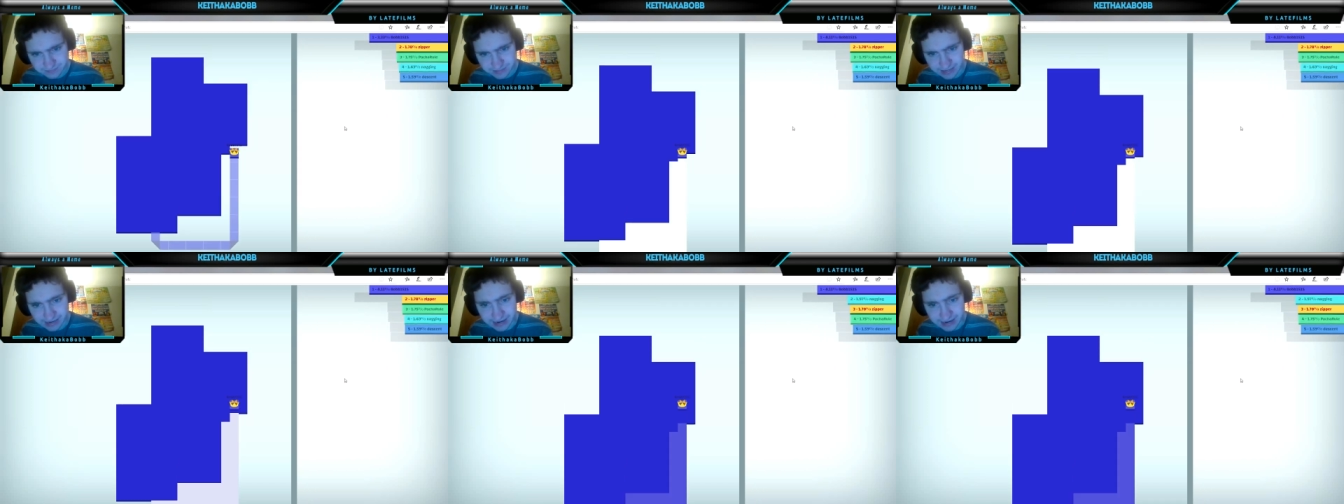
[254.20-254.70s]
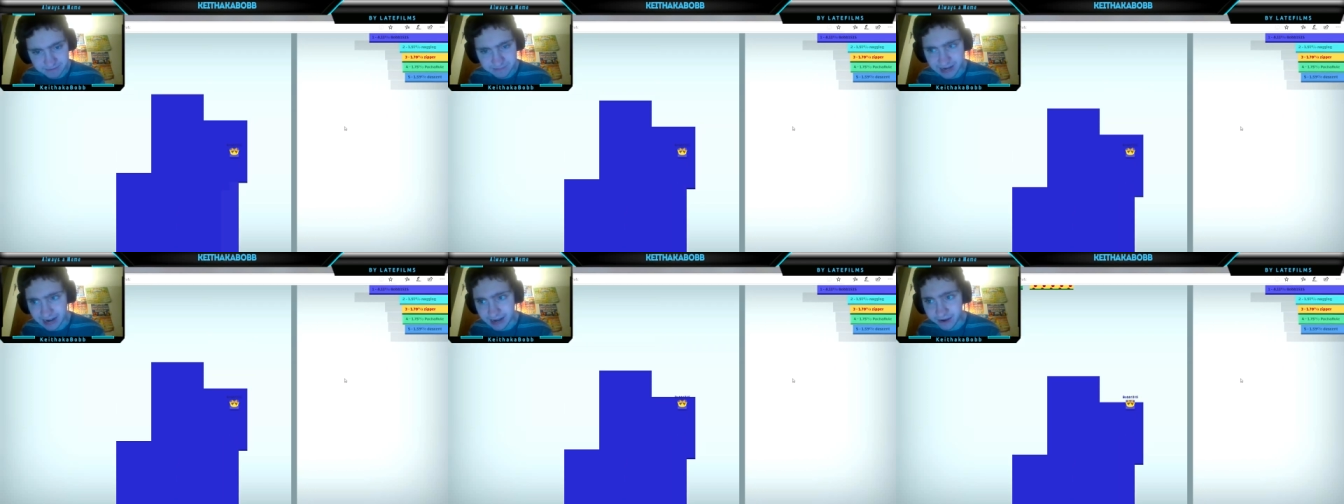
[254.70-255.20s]
I, I'm the...
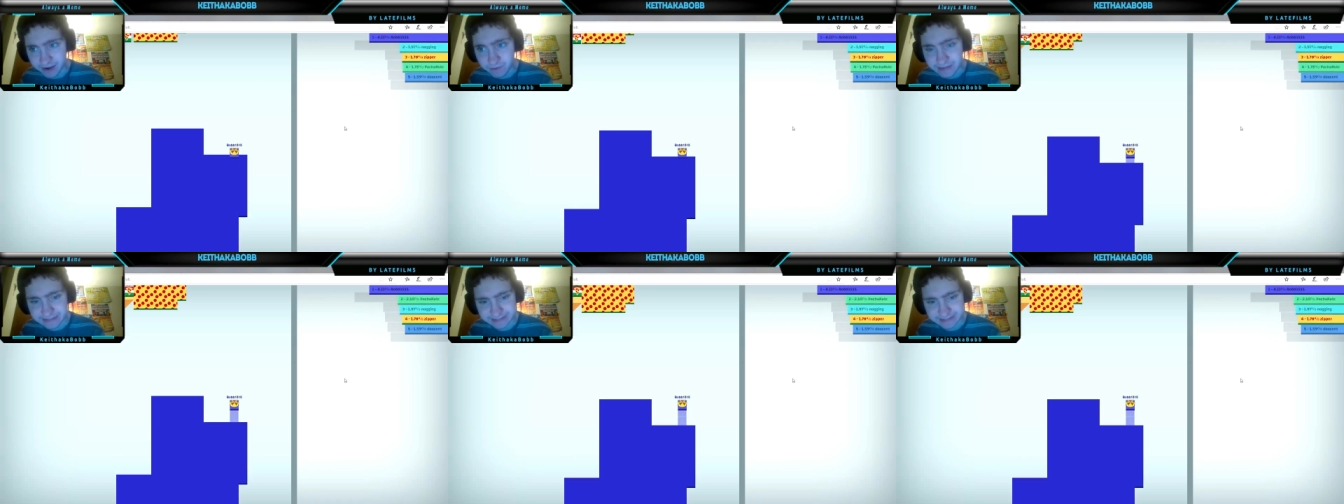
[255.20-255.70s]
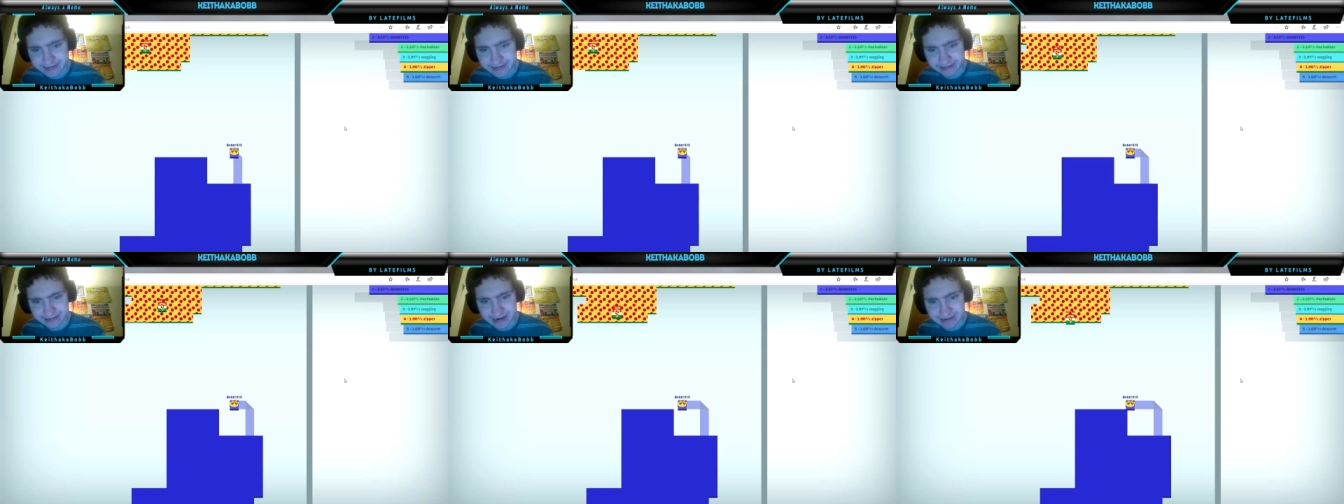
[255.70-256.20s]
I, how am I the
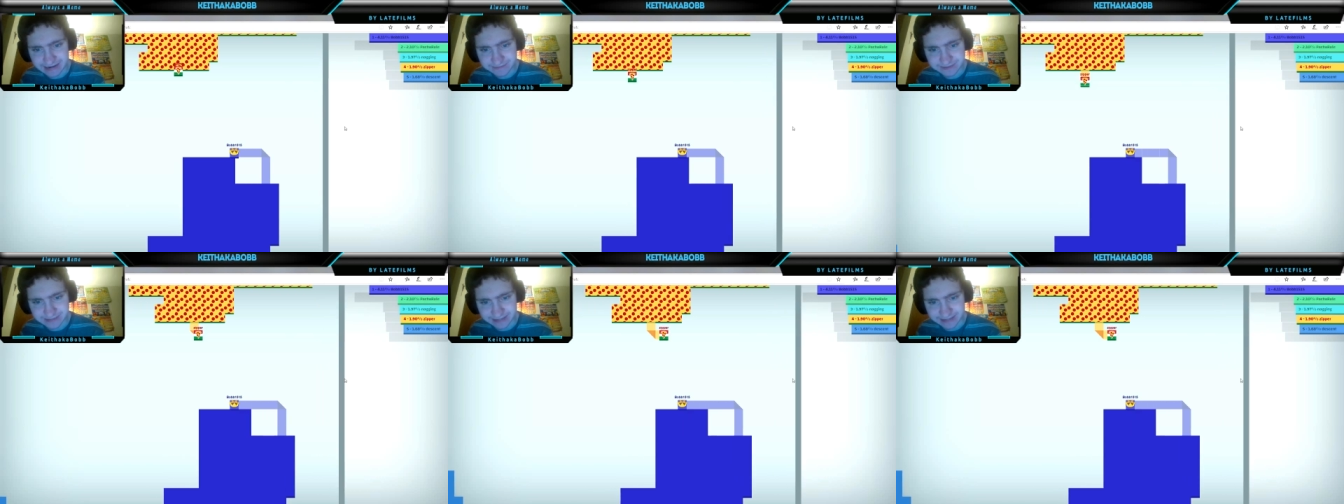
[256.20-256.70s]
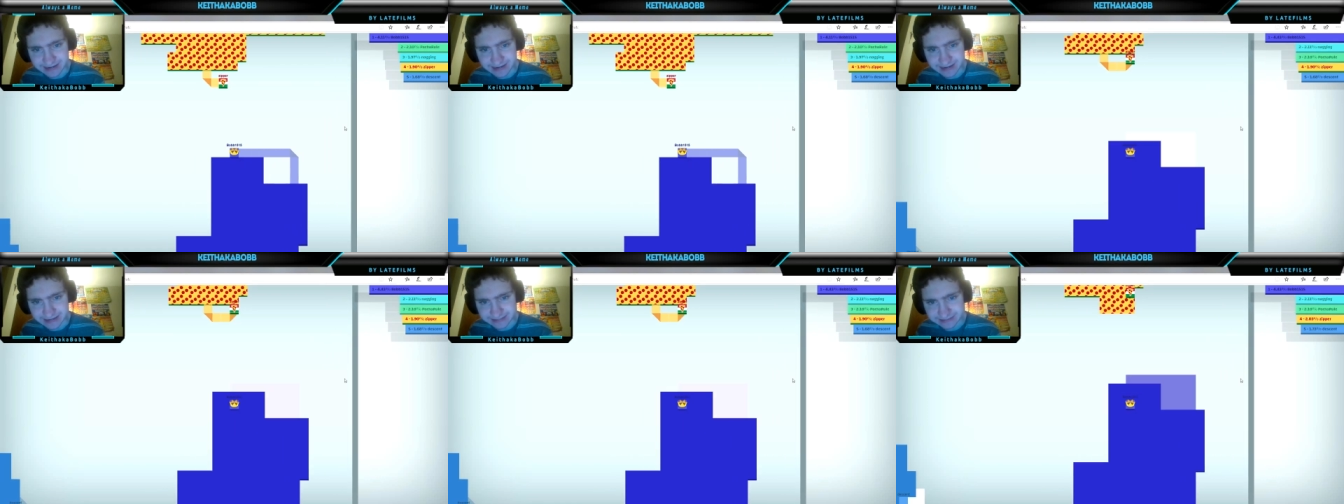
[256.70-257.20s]
king? I was... I
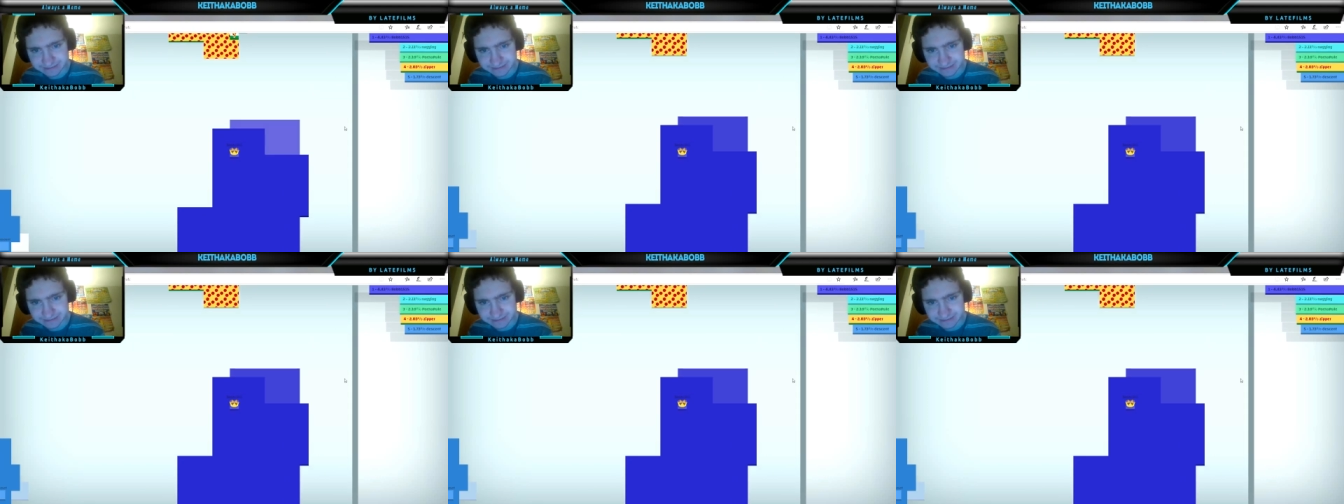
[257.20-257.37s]
died.